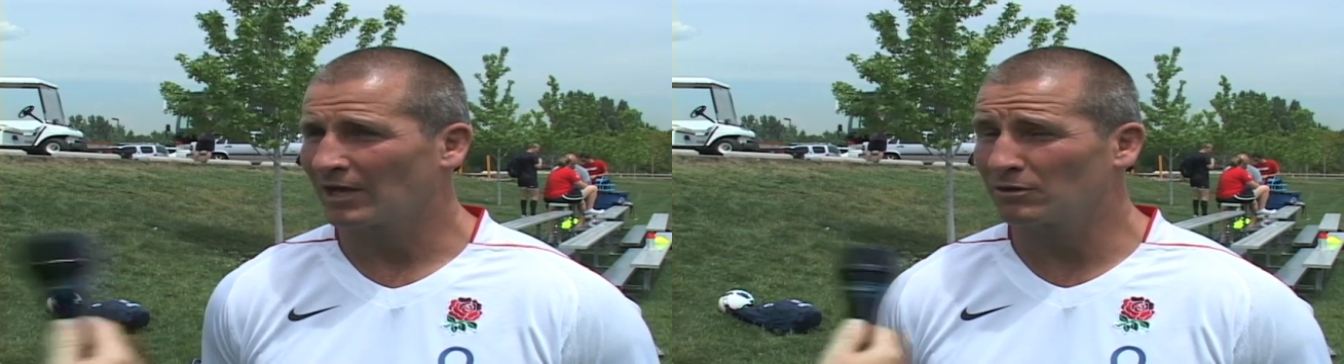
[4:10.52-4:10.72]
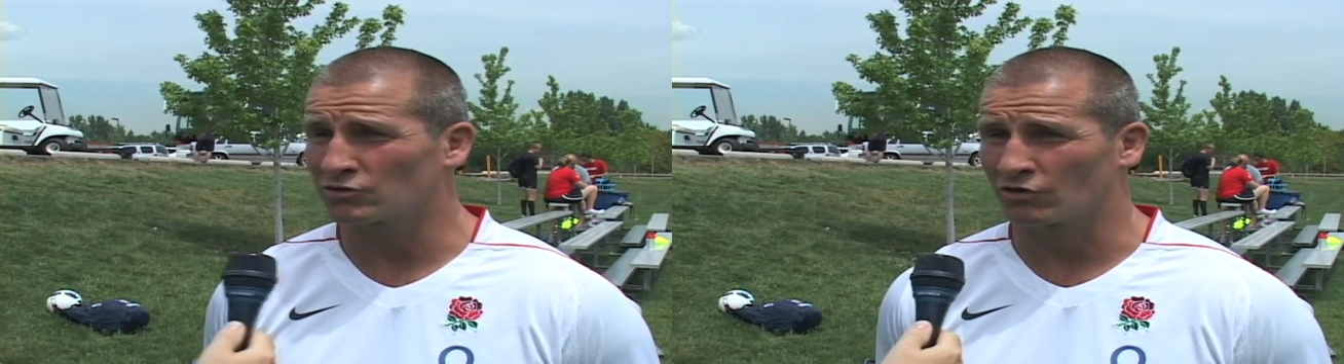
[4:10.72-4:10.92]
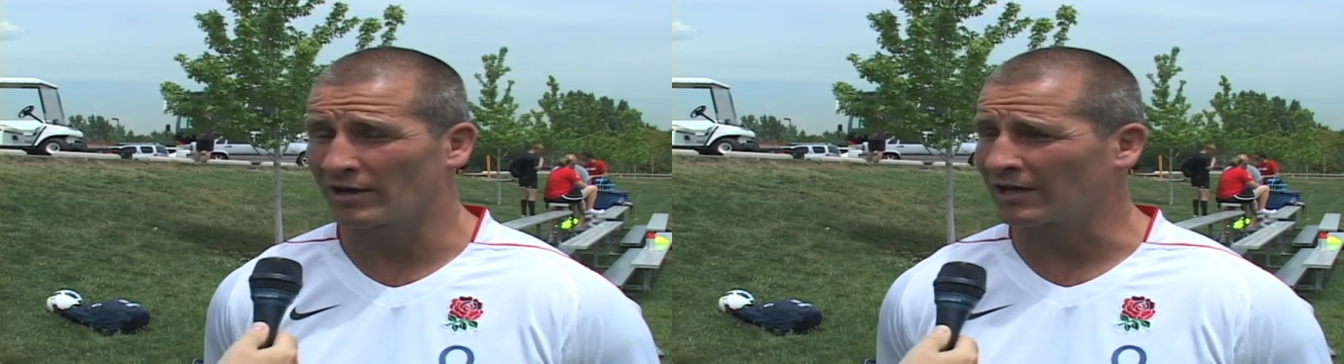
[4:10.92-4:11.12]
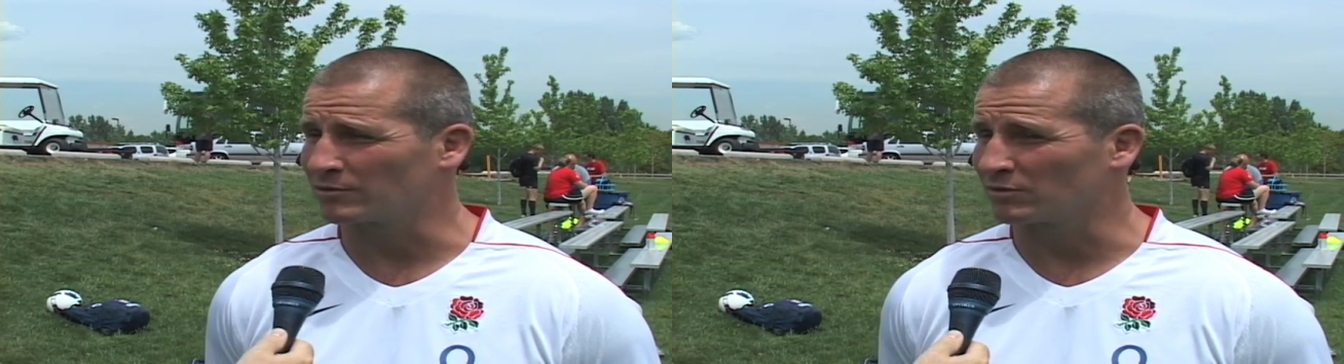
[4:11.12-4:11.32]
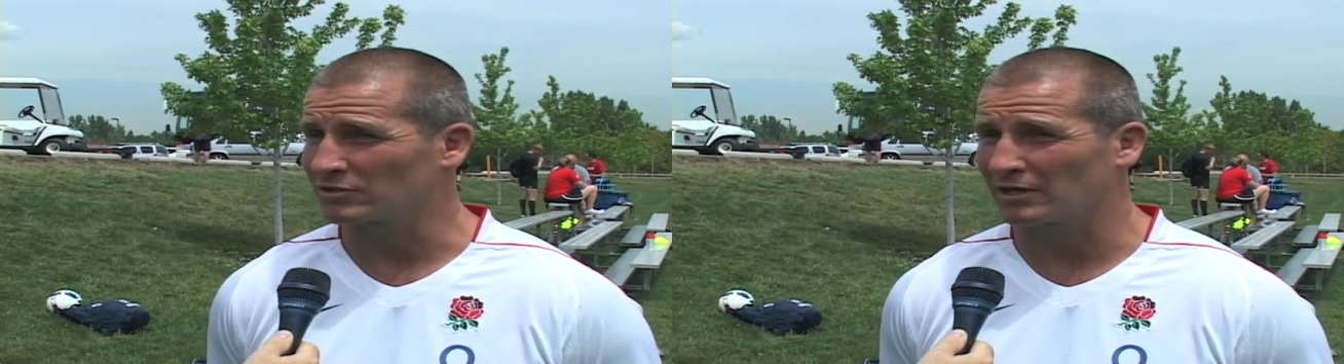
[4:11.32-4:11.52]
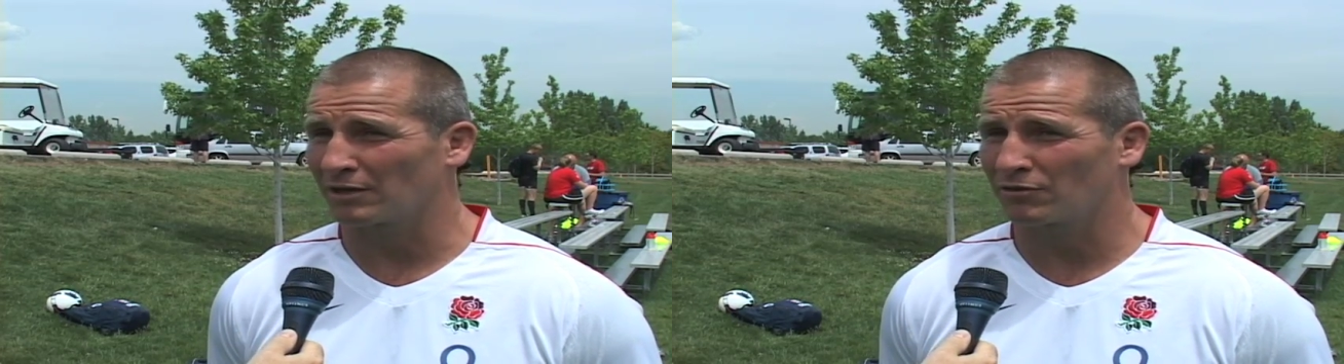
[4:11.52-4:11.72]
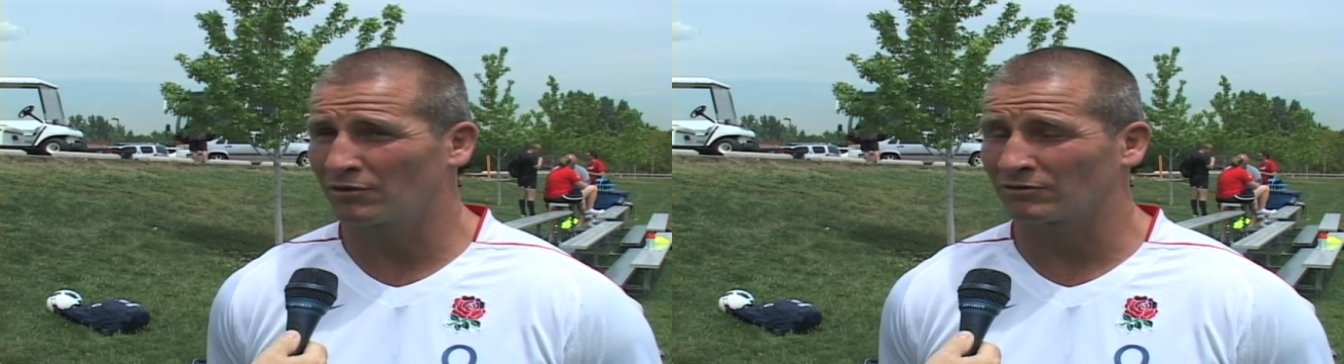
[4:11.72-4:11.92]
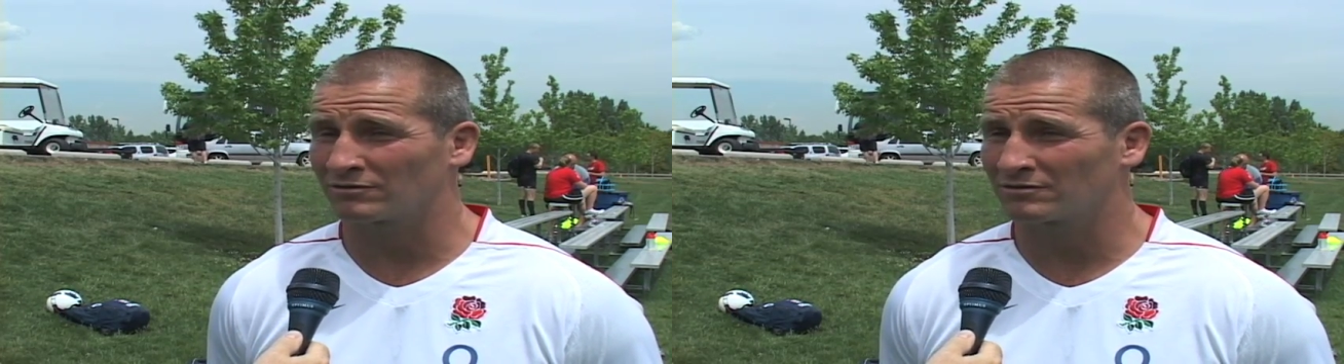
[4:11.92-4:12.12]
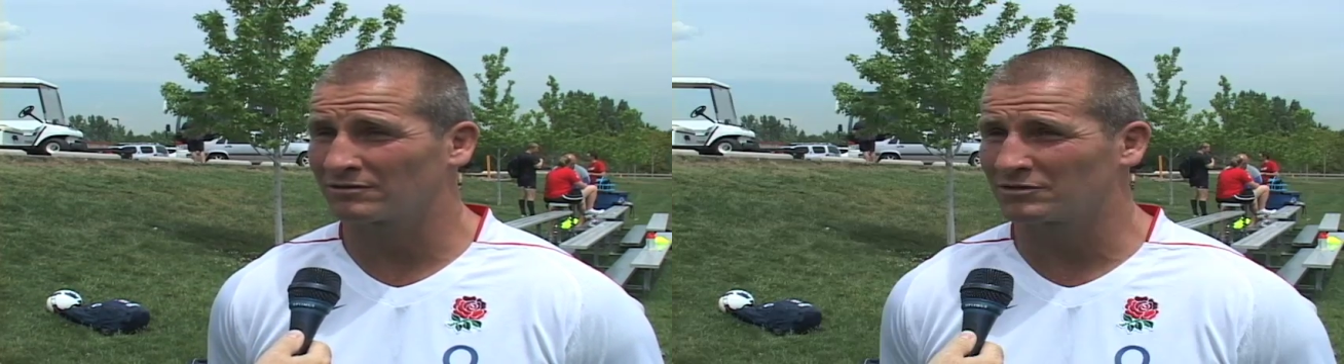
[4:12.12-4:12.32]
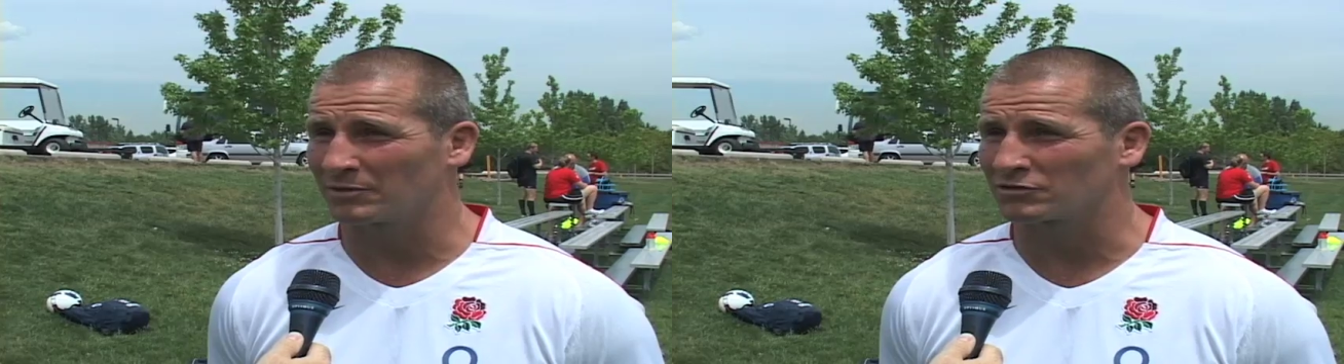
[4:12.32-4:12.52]
It was a great game, to be honest. And I thought,
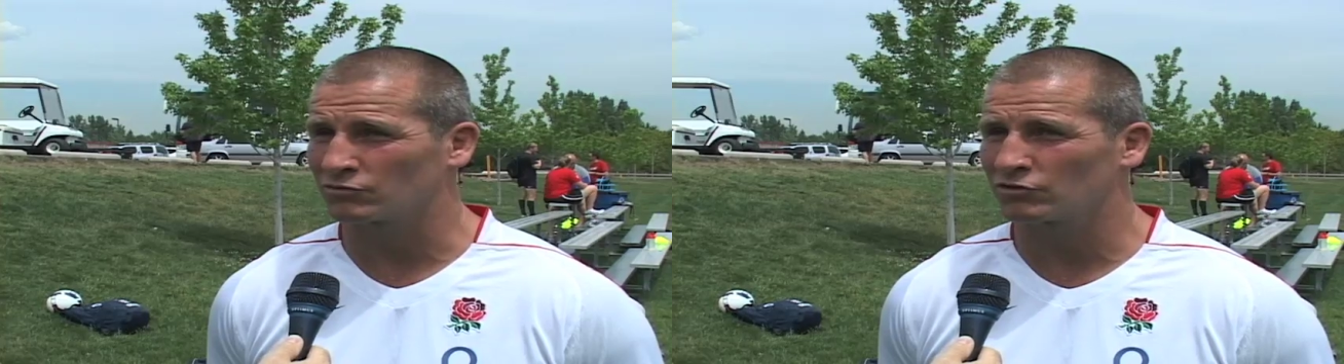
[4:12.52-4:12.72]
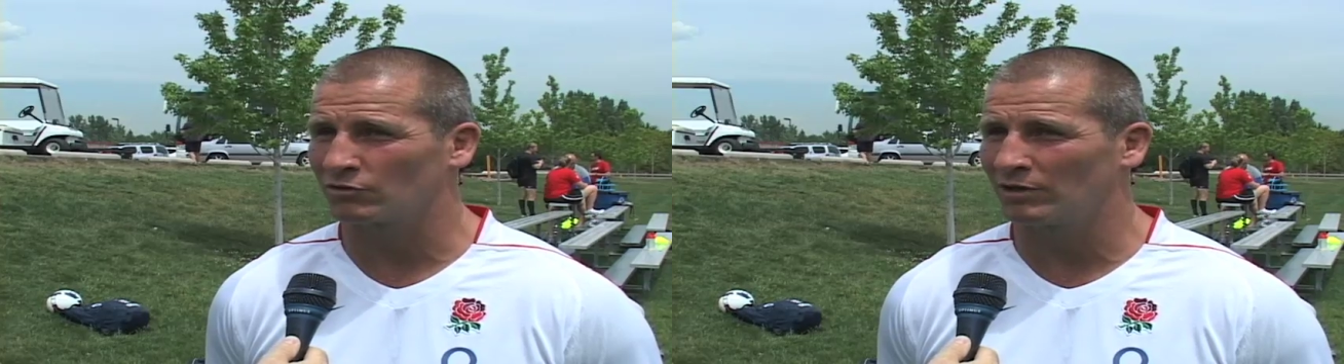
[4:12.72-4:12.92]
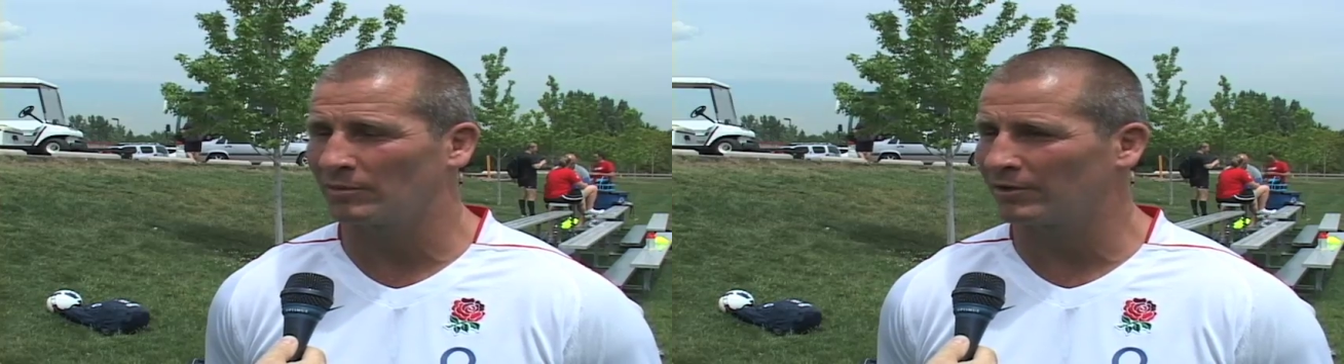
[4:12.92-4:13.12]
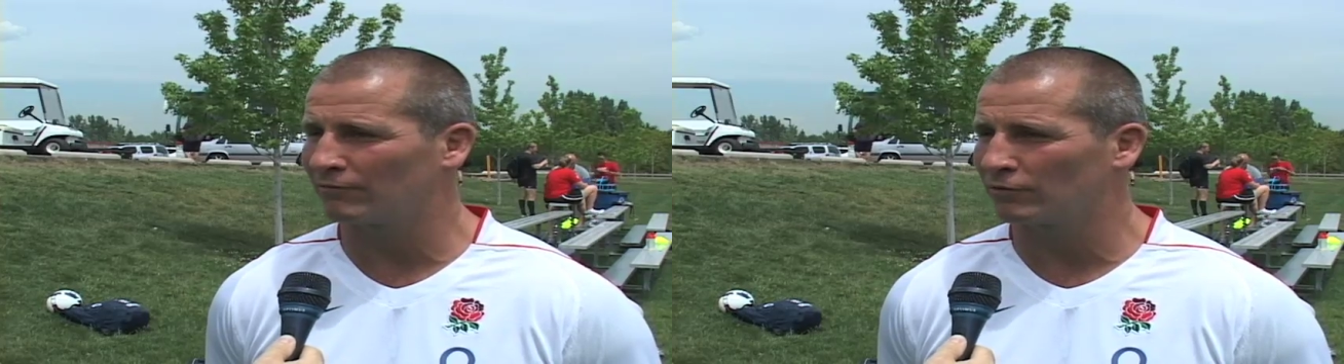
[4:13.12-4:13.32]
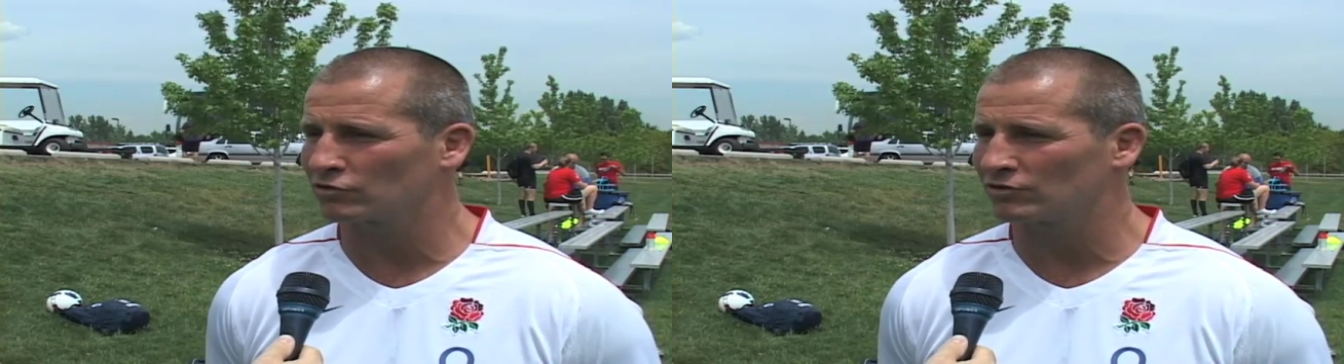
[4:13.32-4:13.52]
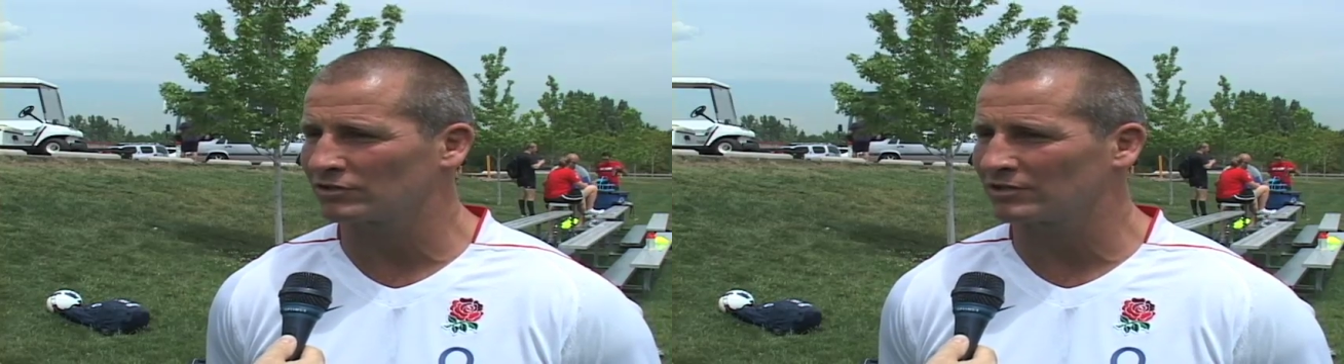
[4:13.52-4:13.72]
to be honest, Russia were a little bit unfortunate